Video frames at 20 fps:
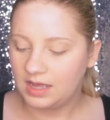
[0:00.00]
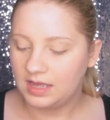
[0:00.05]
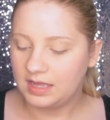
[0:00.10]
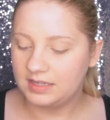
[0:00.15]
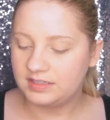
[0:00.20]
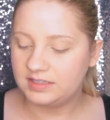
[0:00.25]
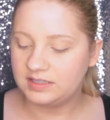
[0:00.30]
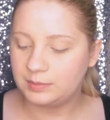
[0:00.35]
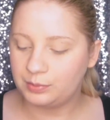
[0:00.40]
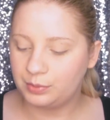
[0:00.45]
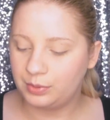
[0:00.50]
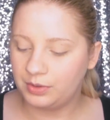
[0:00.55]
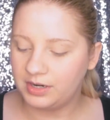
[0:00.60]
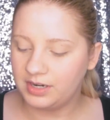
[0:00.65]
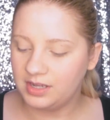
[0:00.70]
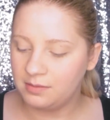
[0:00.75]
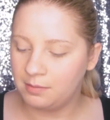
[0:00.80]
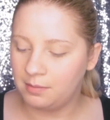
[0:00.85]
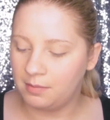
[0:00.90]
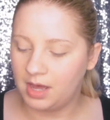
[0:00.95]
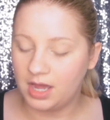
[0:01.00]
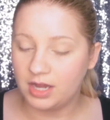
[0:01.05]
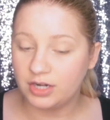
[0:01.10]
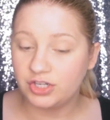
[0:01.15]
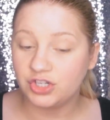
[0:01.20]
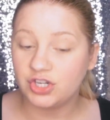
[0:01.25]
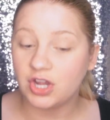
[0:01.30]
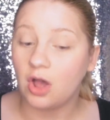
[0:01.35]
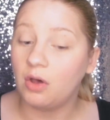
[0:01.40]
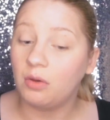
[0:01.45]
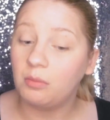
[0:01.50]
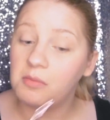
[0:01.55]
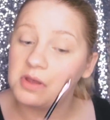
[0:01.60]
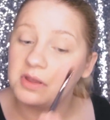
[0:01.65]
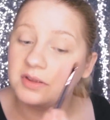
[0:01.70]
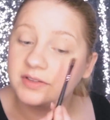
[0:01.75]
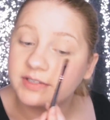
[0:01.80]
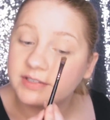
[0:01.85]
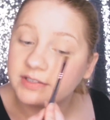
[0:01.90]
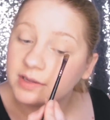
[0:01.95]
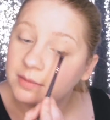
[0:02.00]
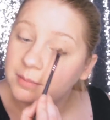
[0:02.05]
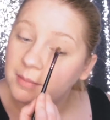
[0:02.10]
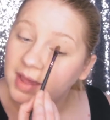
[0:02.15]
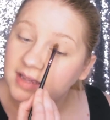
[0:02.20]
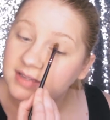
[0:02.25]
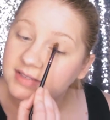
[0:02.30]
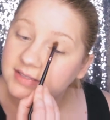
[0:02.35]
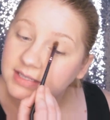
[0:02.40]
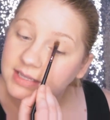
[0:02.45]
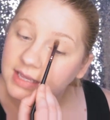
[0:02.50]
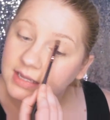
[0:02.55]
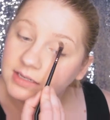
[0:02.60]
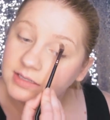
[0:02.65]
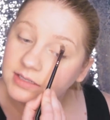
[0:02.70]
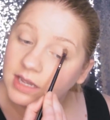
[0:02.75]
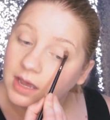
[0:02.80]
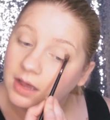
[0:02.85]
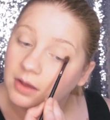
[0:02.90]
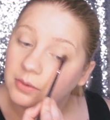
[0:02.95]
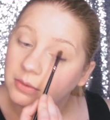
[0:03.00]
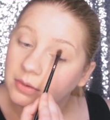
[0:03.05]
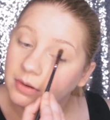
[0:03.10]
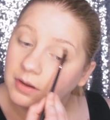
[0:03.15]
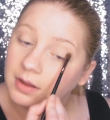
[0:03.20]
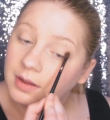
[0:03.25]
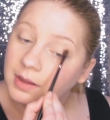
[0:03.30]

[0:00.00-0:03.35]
It's pretty much almost my skin tone.